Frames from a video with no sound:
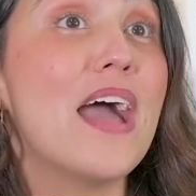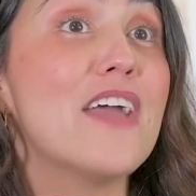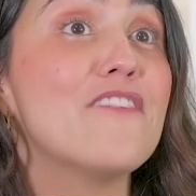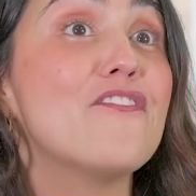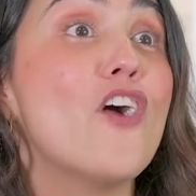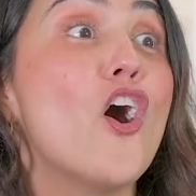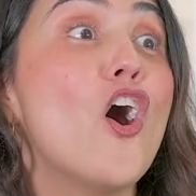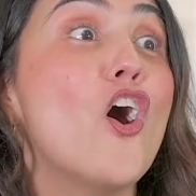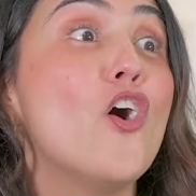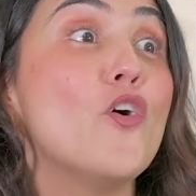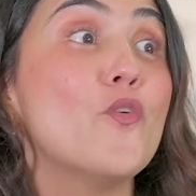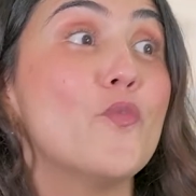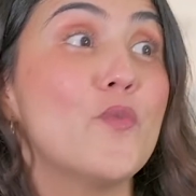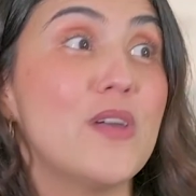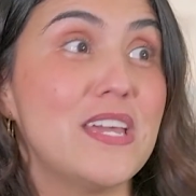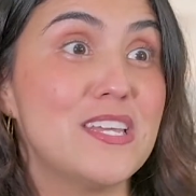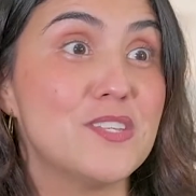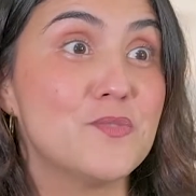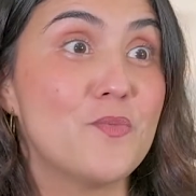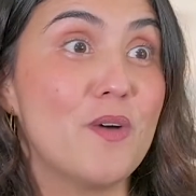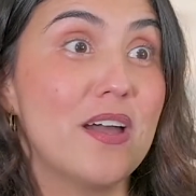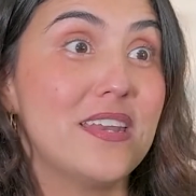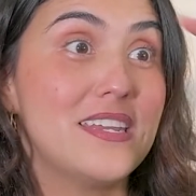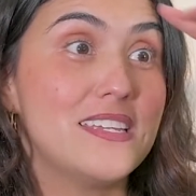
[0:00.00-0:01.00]
I've
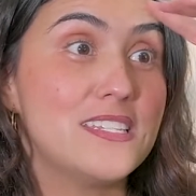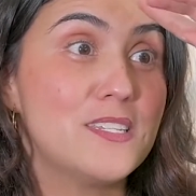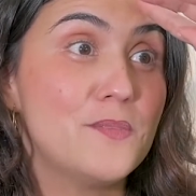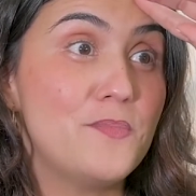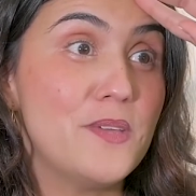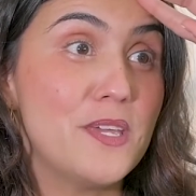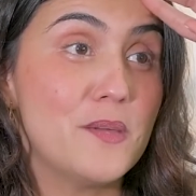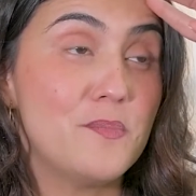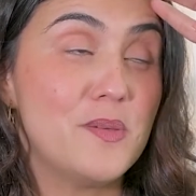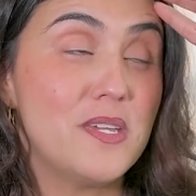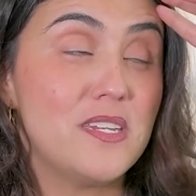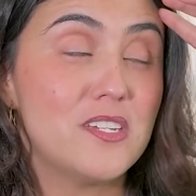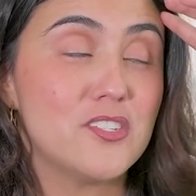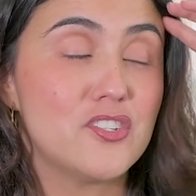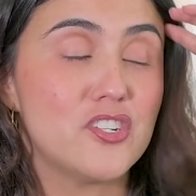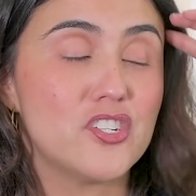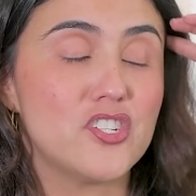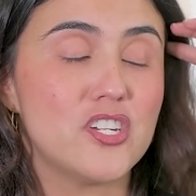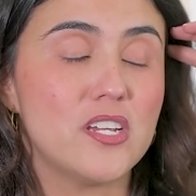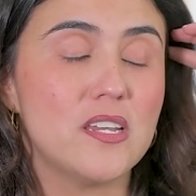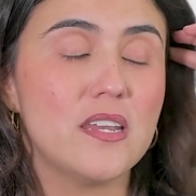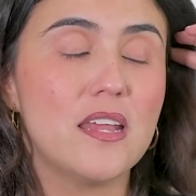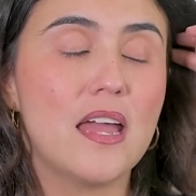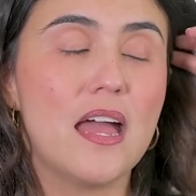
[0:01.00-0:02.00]
always wanted to be a
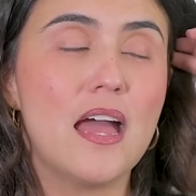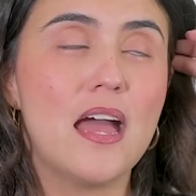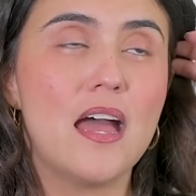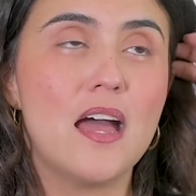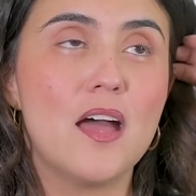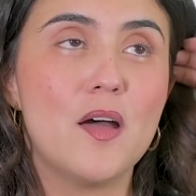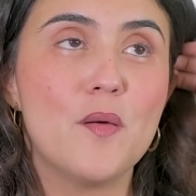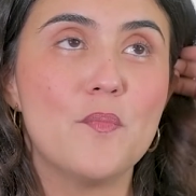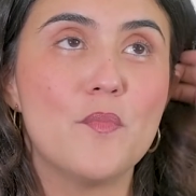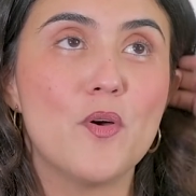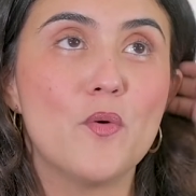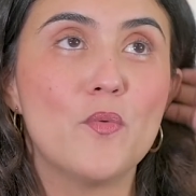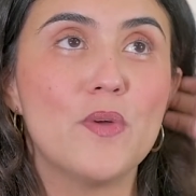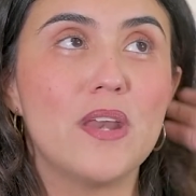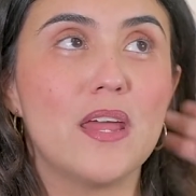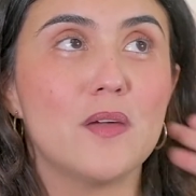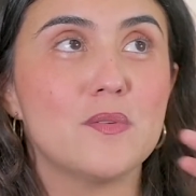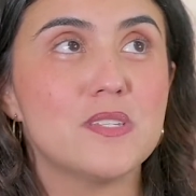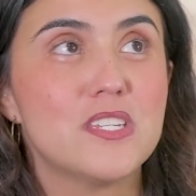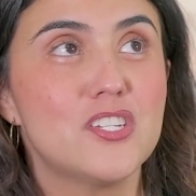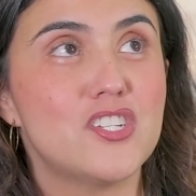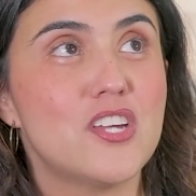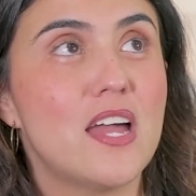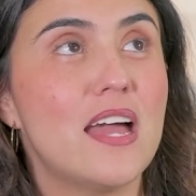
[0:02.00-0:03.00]
pediatrician. When
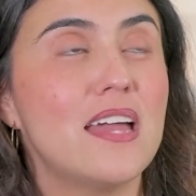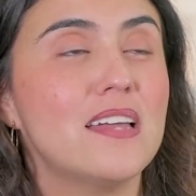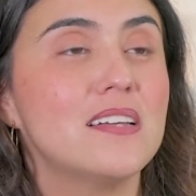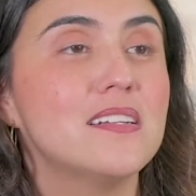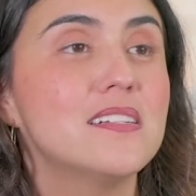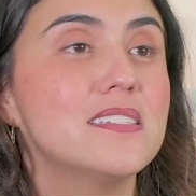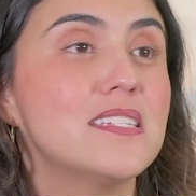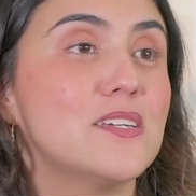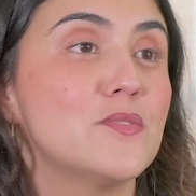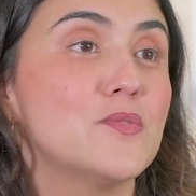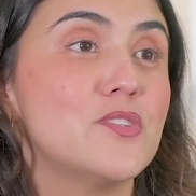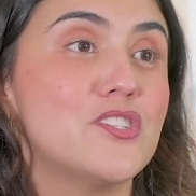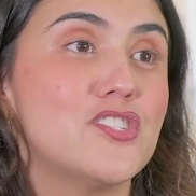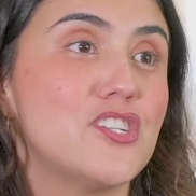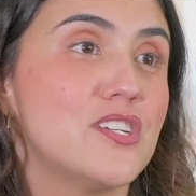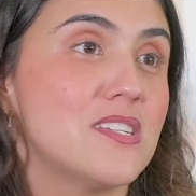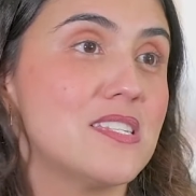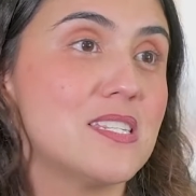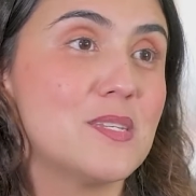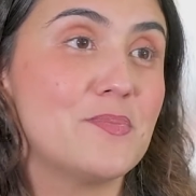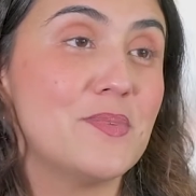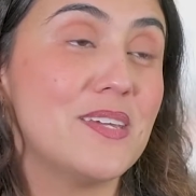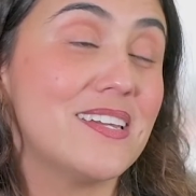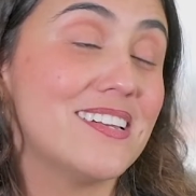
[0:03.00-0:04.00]
I was a child, it was
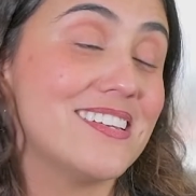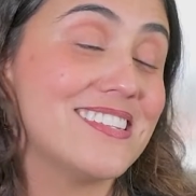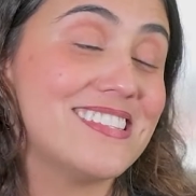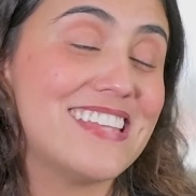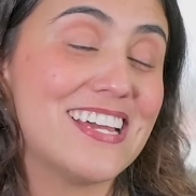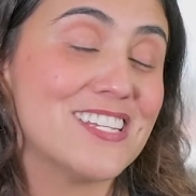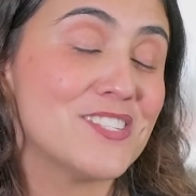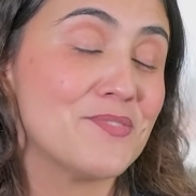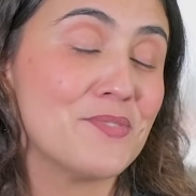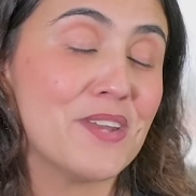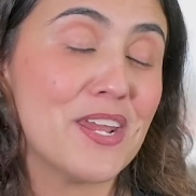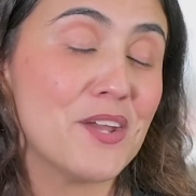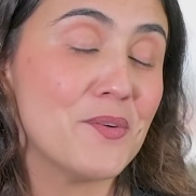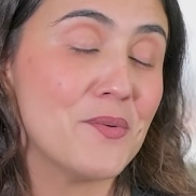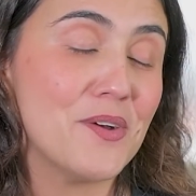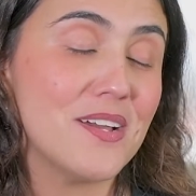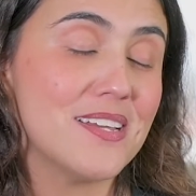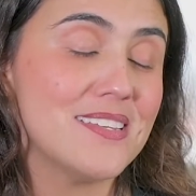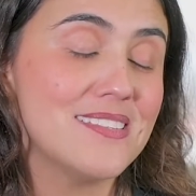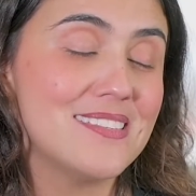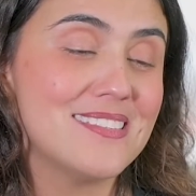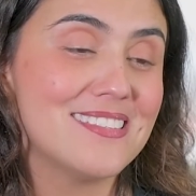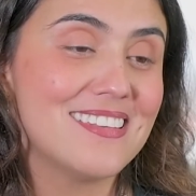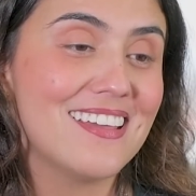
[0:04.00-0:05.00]
just because that's what I
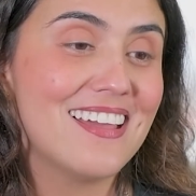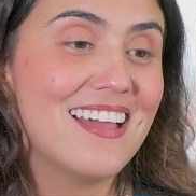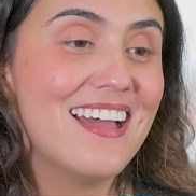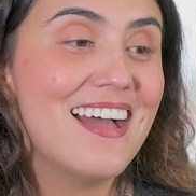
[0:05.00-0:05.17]
was.